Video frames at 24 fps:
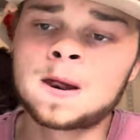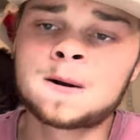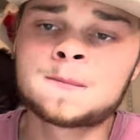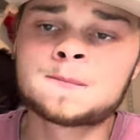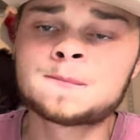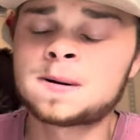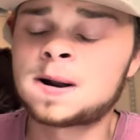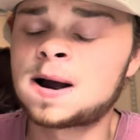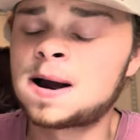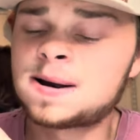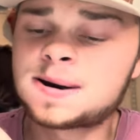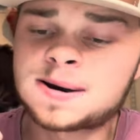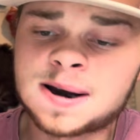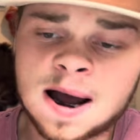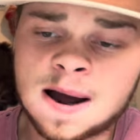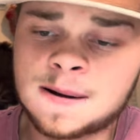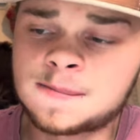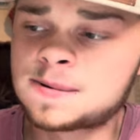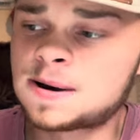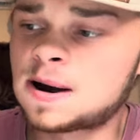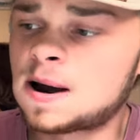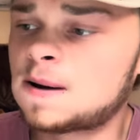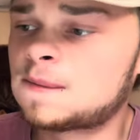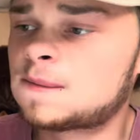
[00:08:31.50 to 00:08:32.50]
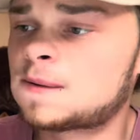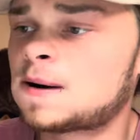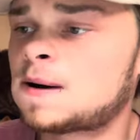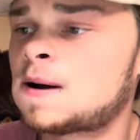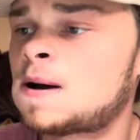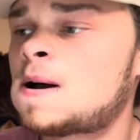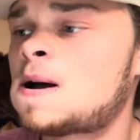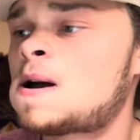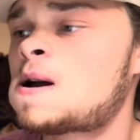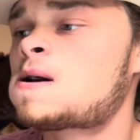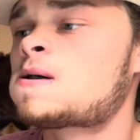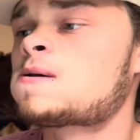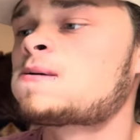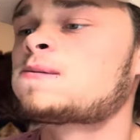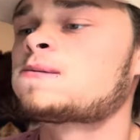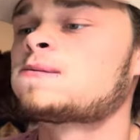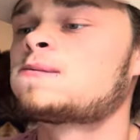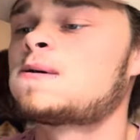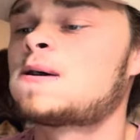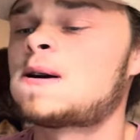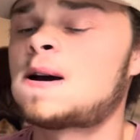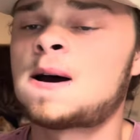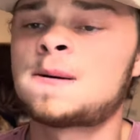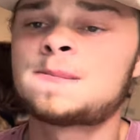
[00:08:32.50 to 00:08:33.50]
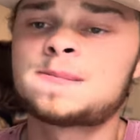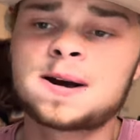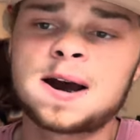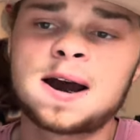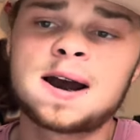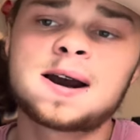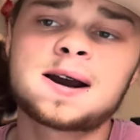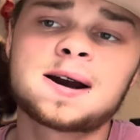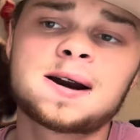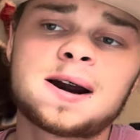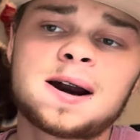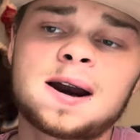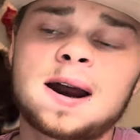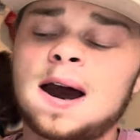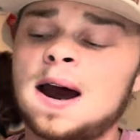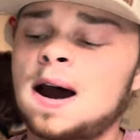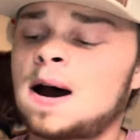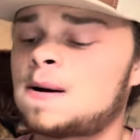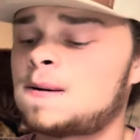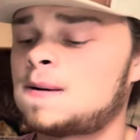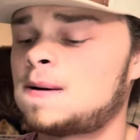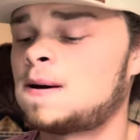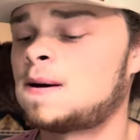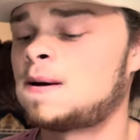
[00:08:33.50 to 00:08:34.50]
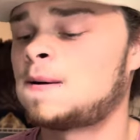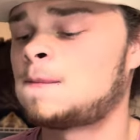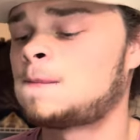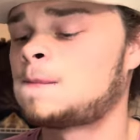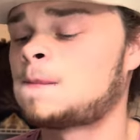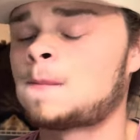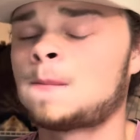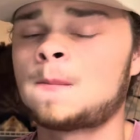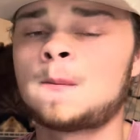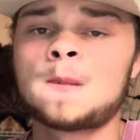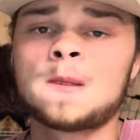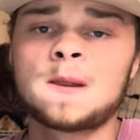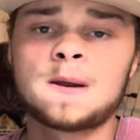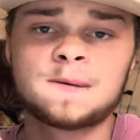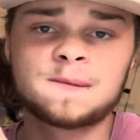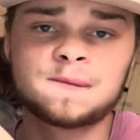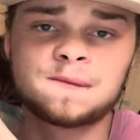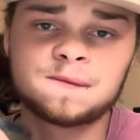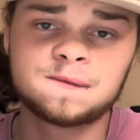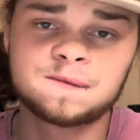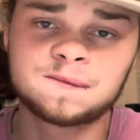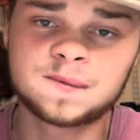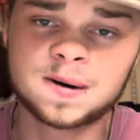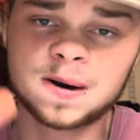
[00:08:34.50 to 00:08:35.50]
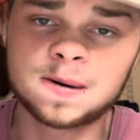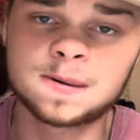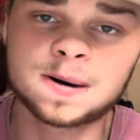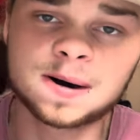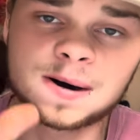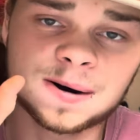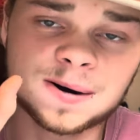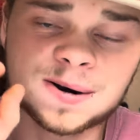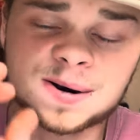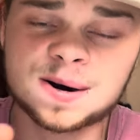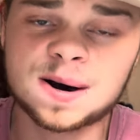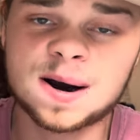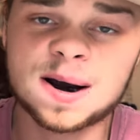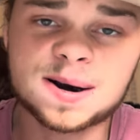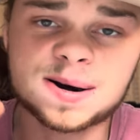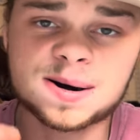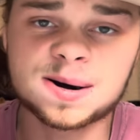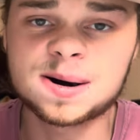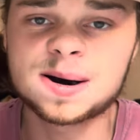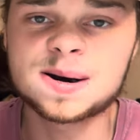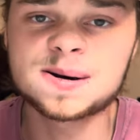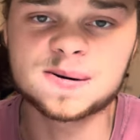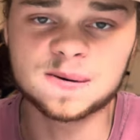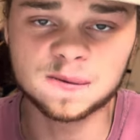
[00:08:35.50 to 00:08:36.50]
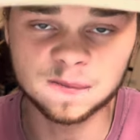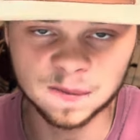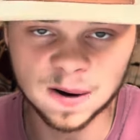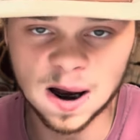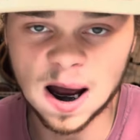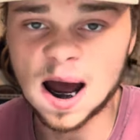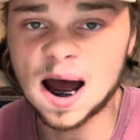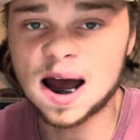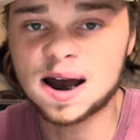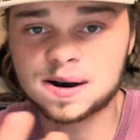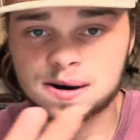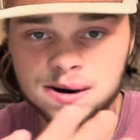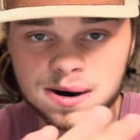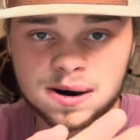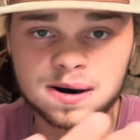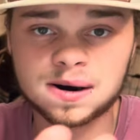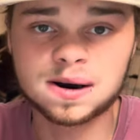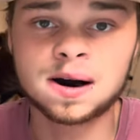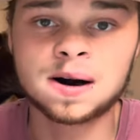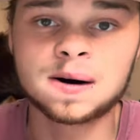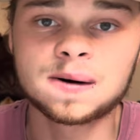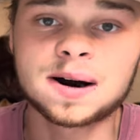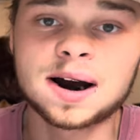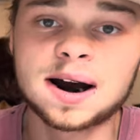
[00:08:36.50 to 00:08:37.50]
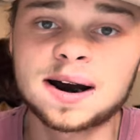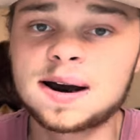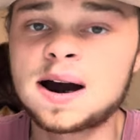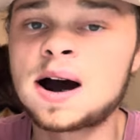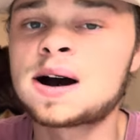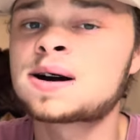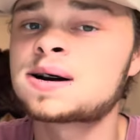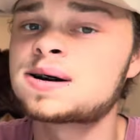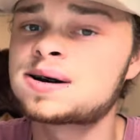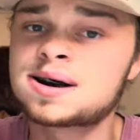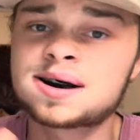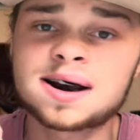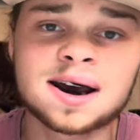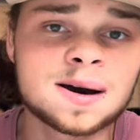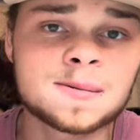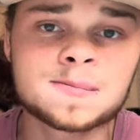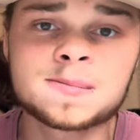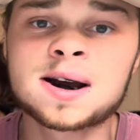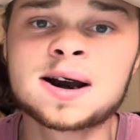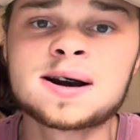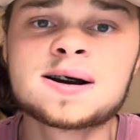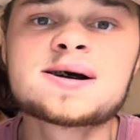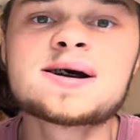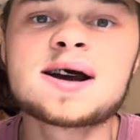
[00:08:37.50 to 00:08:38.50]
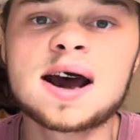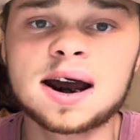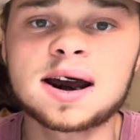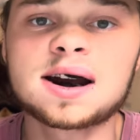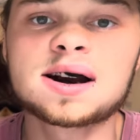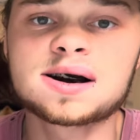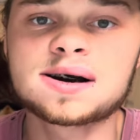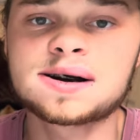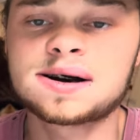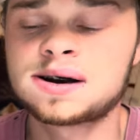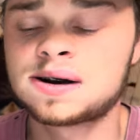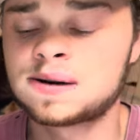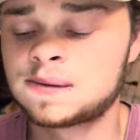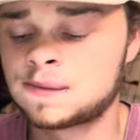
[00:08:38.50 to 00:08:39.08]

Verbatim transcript: Playtime's over. I'm taking it out. Viewer discretion is advised. Okay, y'all could skip 10 seconds.